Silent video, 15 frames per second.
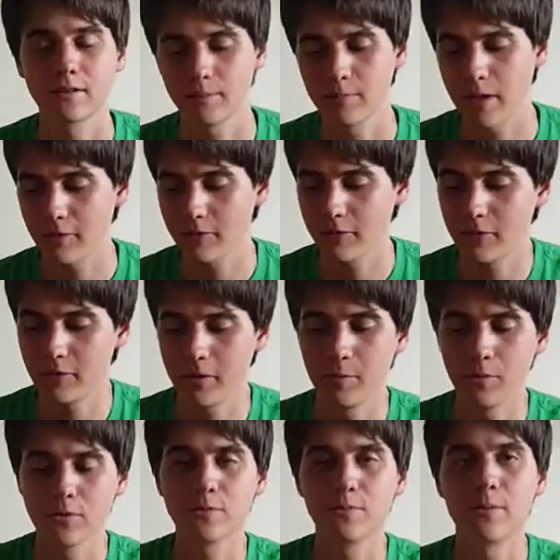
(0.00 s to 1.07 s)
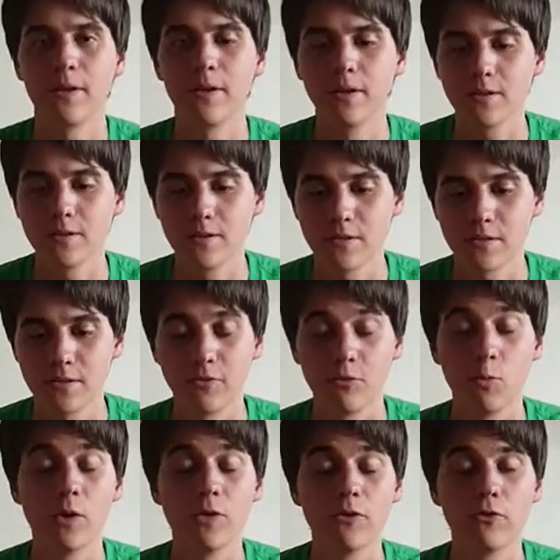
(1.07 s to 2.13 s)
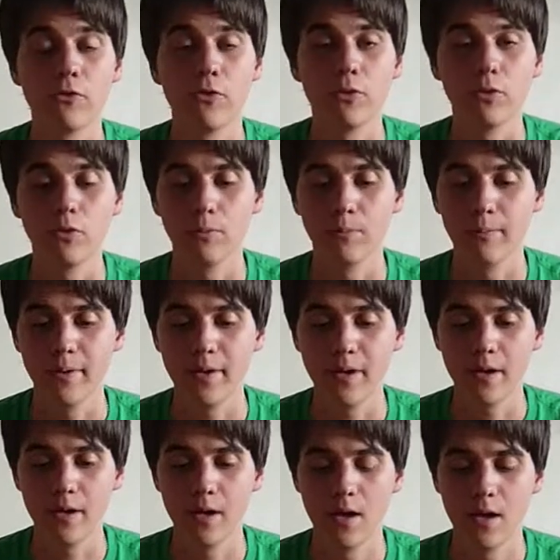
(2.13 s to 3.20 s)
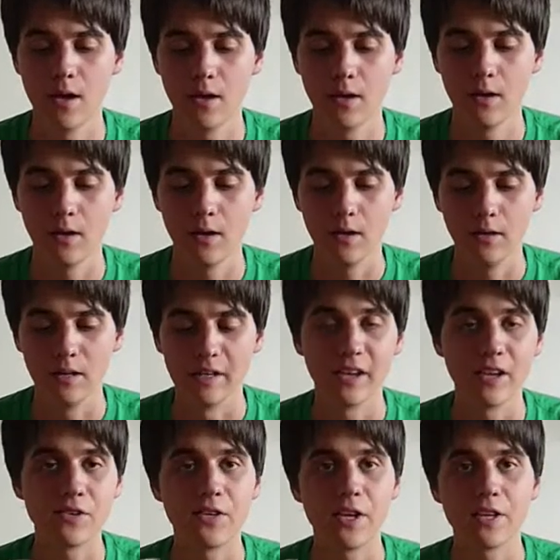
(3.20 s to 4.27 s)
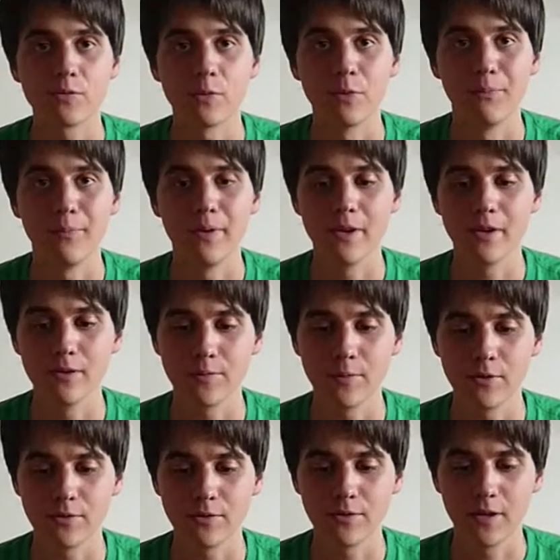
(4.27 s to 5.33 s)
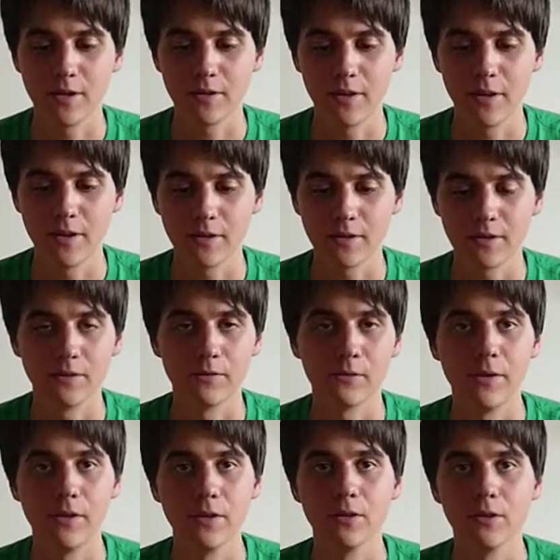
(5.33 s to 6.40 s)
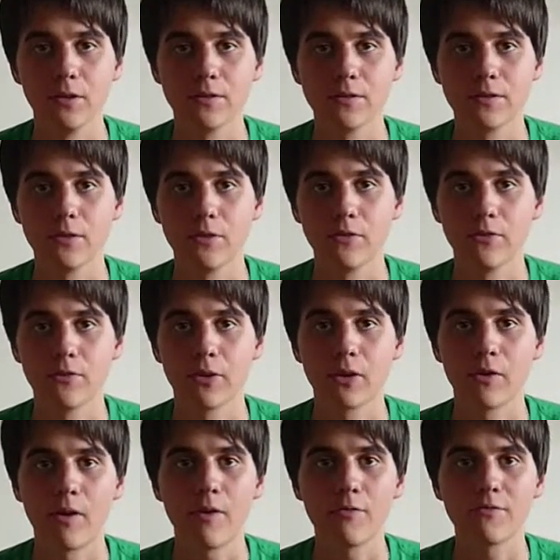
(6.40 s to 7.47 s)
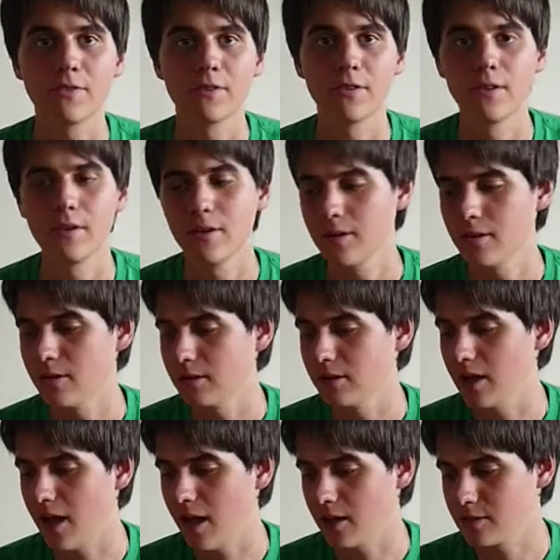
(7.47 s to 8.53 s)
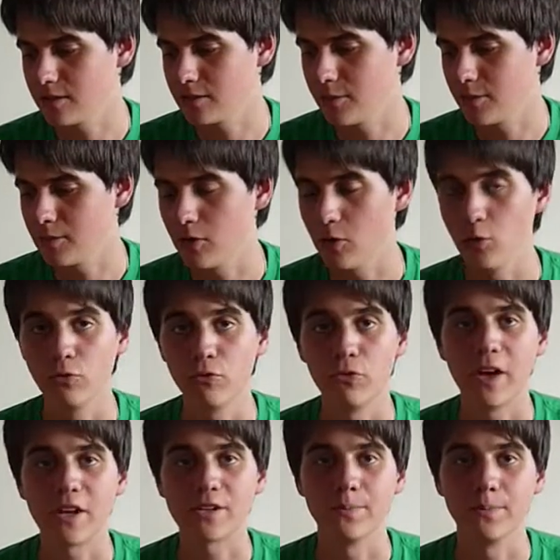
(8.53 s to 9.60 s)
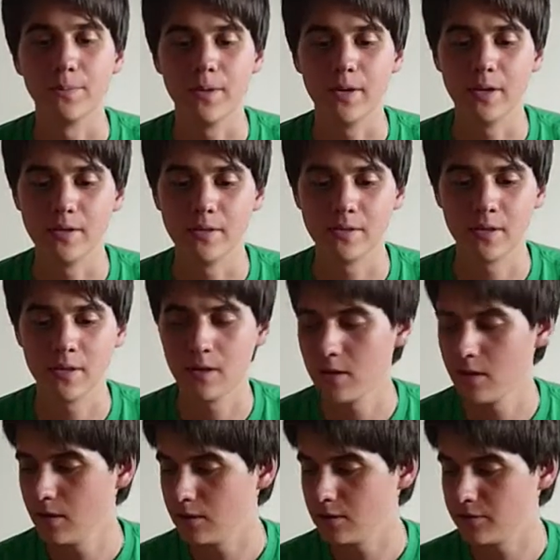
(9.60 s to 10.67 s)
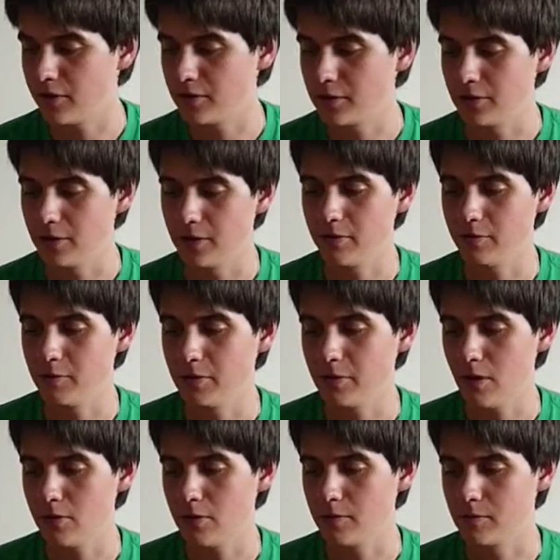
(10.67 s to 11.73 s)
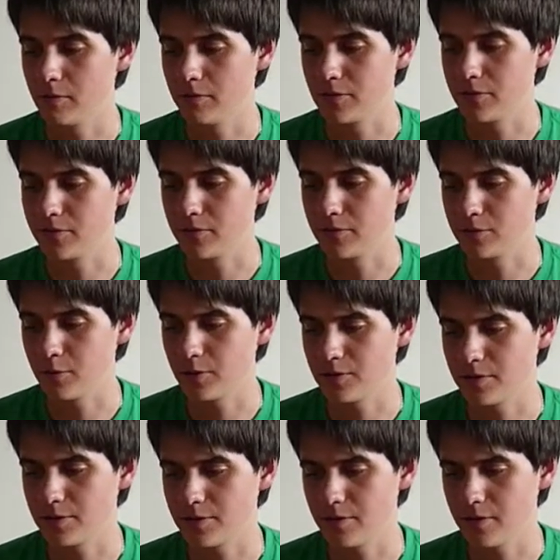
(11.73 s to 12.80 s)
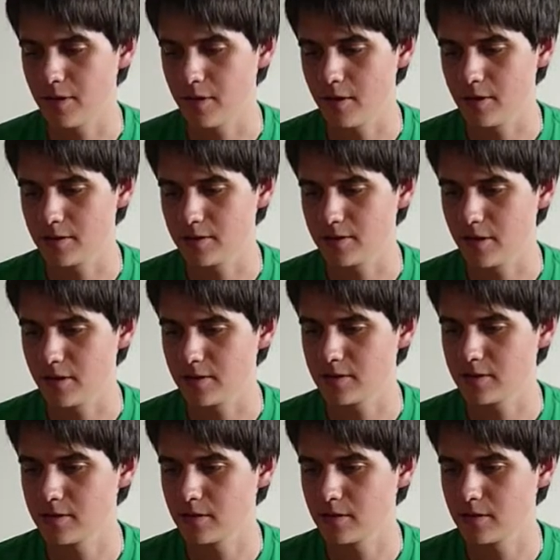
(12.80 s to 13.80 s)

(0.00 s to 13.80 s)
with Creemore Springs. This is a wonderful beer. I guess that's what beer is supposed to taste like, the real sort of craft lagers or maybe old fashioned beers. It's funny, they've been only brewing this for 22 years, so it's